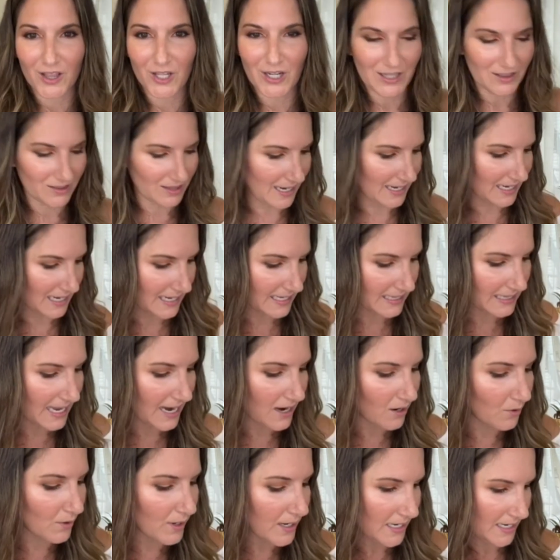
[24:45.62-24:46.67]
like a
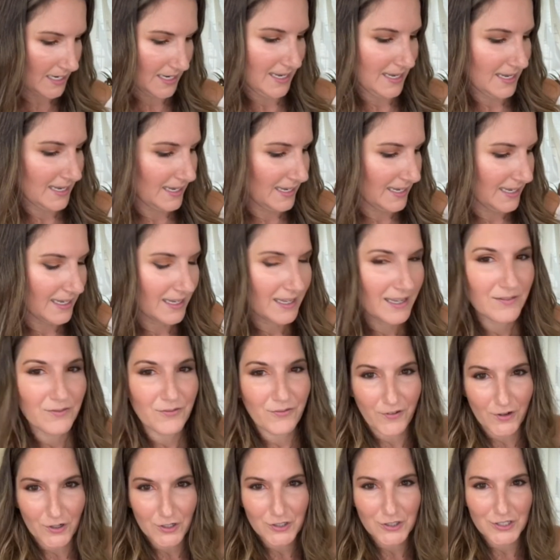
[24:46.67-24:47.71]
clown
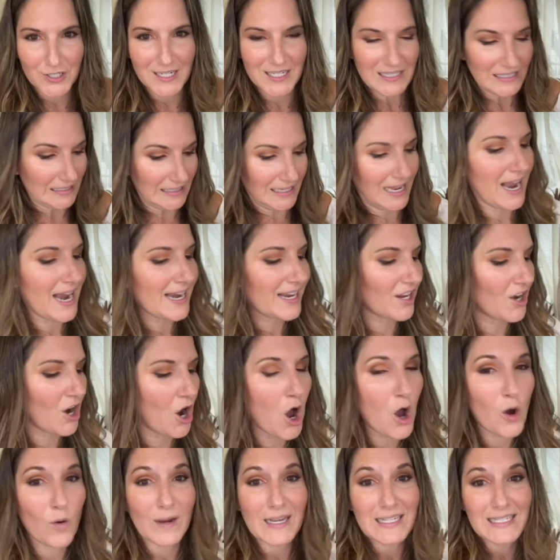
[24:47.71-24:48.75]
first, because I can
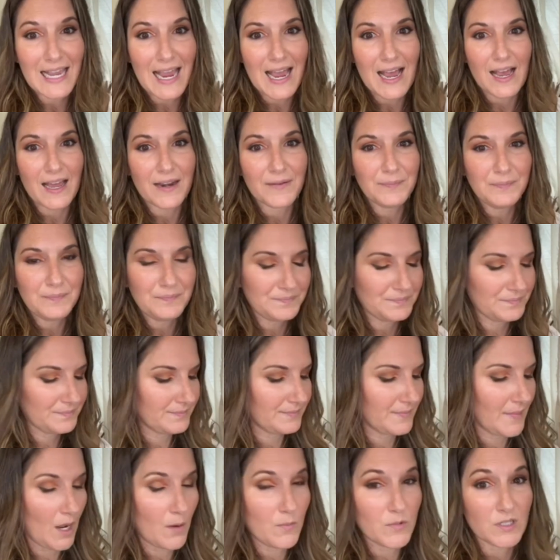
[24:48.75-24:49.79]
always add.
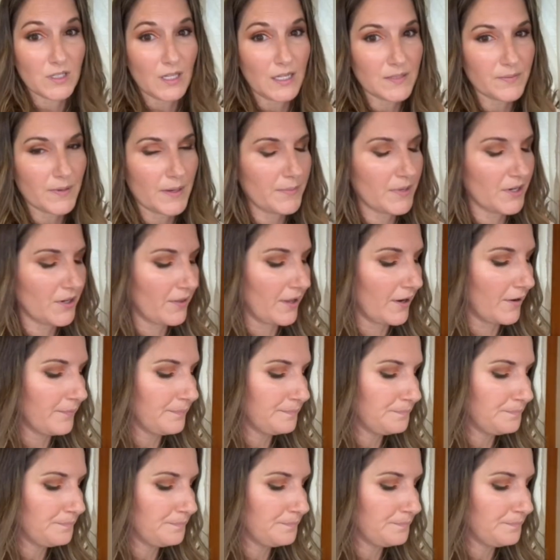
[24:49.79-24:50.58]
Almost lost my mirror there.